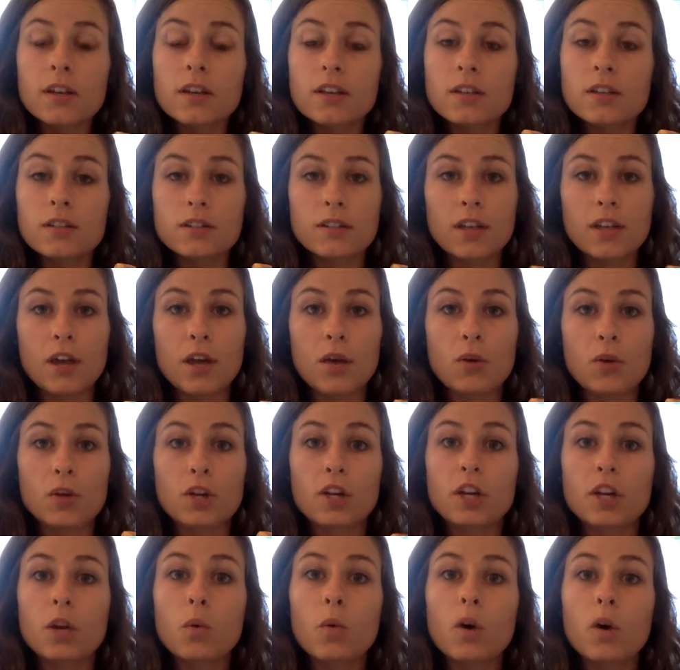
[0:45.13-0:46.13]
So you're
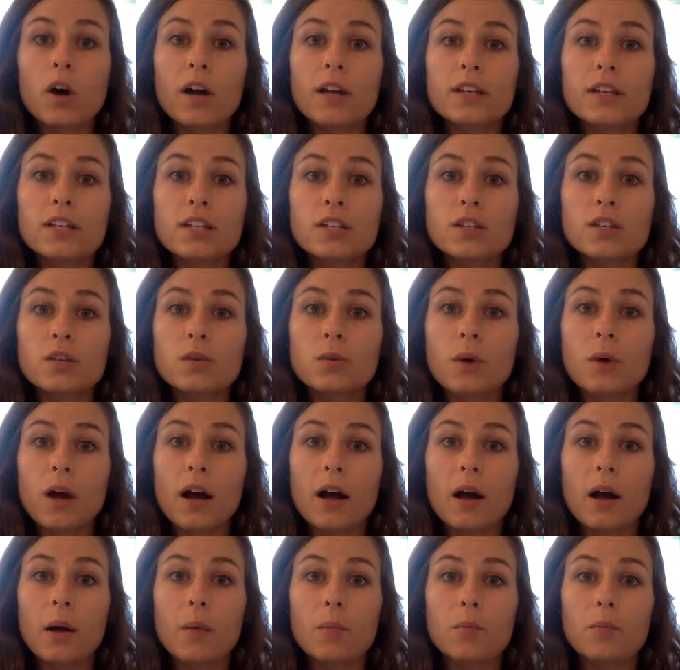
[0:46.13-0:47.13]
going to want to
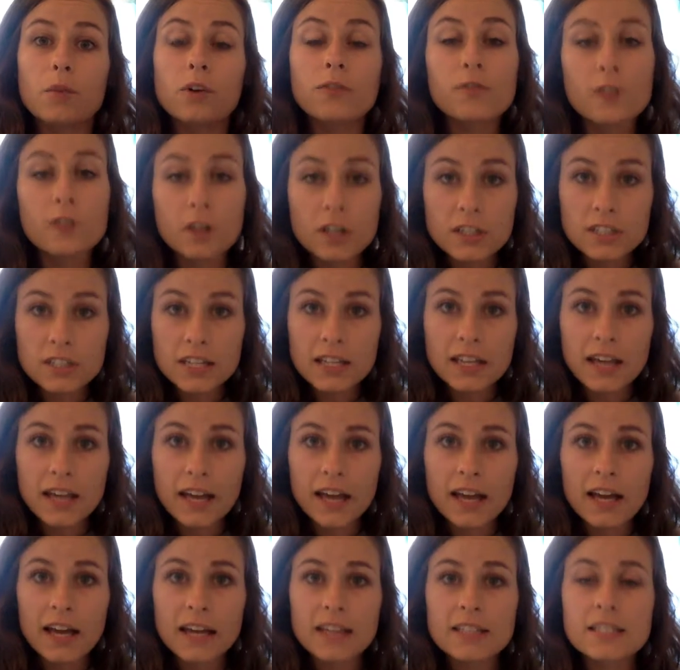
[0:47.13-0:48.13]
refer to
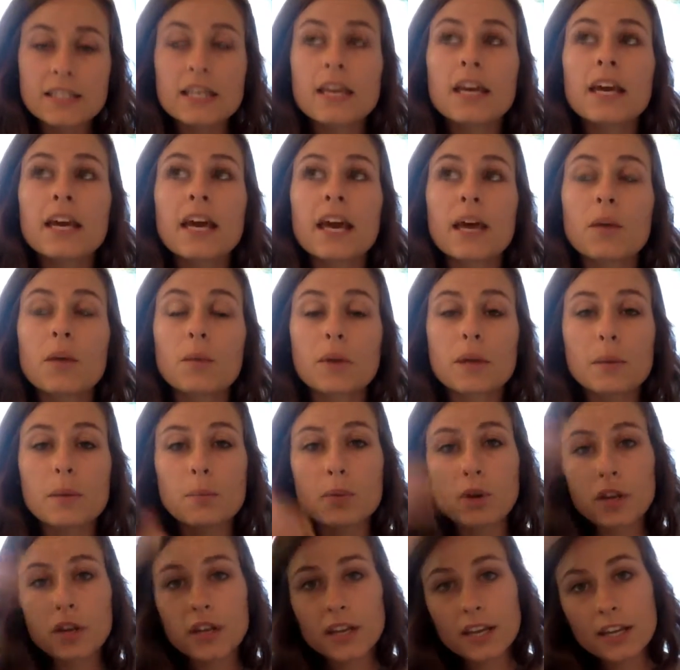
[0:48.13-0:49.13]
that, and we can
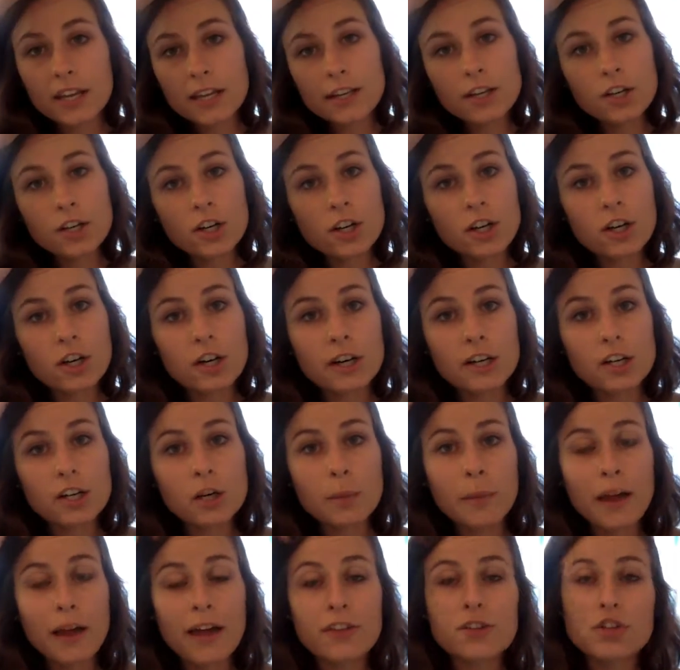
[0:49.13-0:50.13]
put it in your
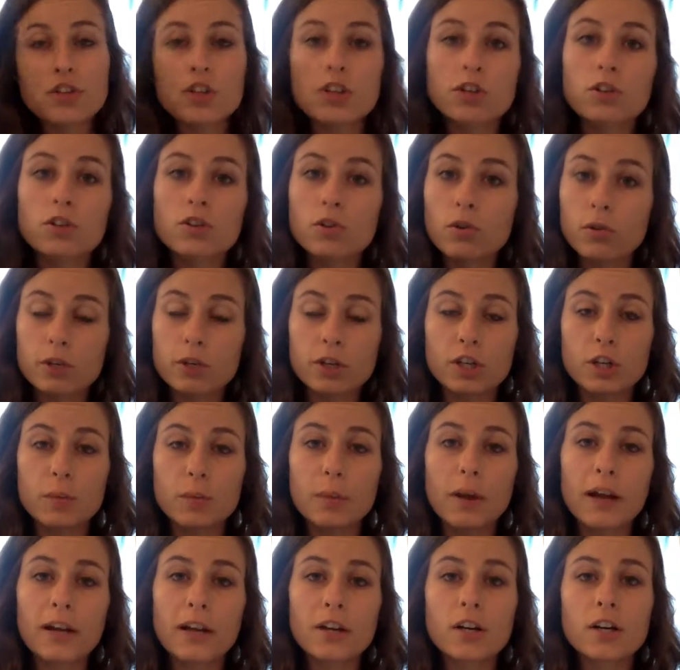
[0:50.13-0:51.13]
math journal or in your
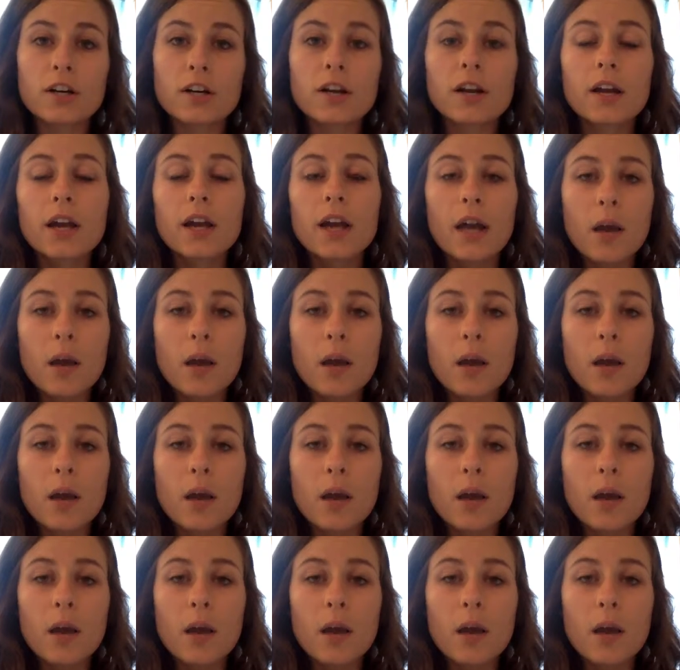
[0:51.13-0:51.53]
binder.